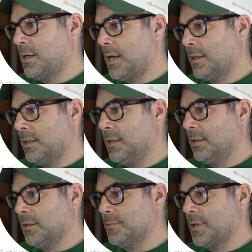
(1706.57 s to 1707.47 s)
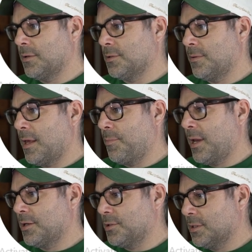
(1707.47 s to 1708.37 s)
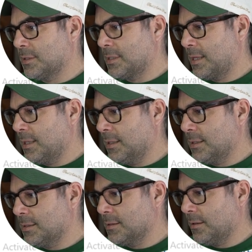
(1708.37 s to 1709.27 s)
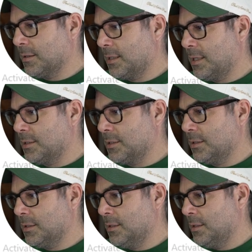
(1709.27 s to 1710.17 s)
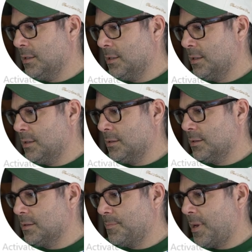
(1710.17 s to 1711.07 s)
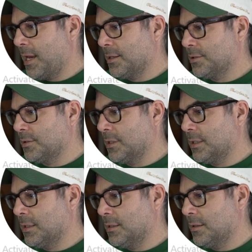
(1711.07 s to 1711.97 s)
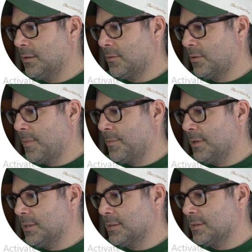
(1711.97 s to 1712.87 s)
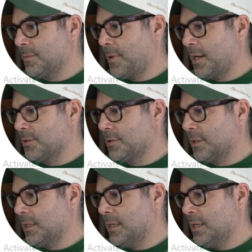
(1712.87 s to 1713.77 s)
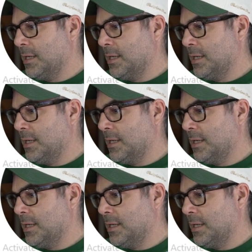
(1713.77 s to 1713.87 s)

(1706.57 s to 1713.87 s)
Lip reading: I think it comes out to where that pantry is because I think this is all the kitchen. This is the pantry, or maybe this is the pantry.